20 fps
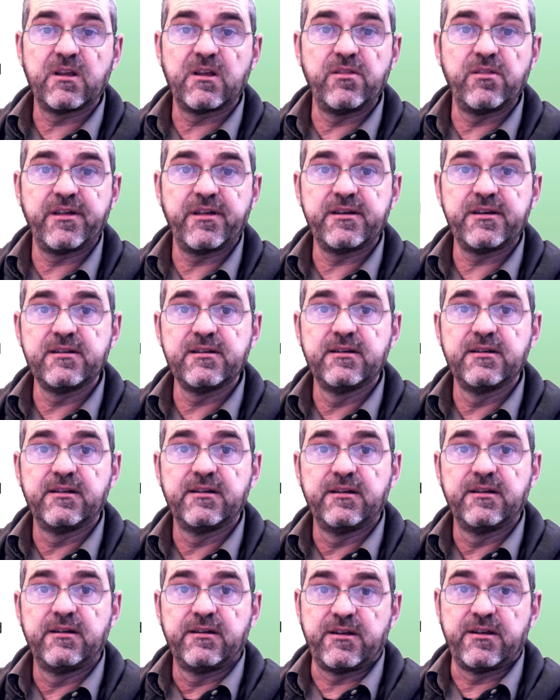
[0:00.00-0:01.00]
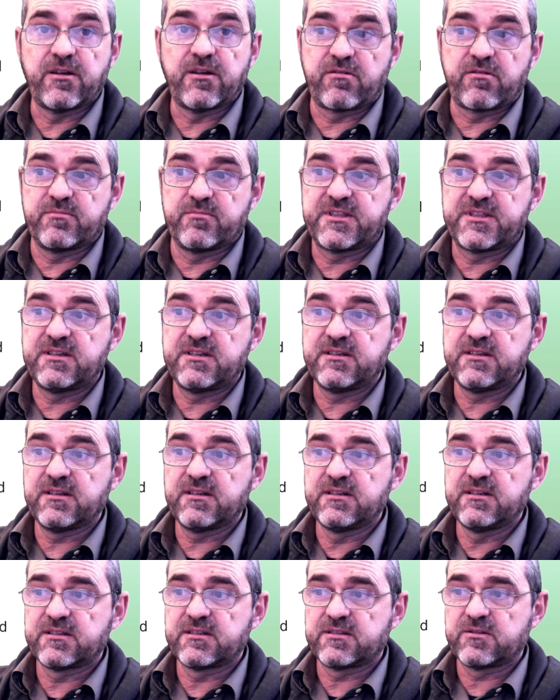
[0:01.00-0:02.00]
Then, in other
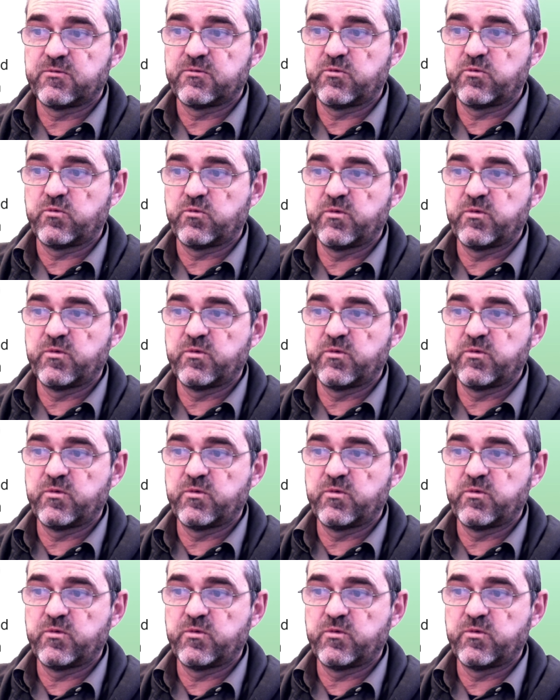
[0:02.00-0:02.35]
materials,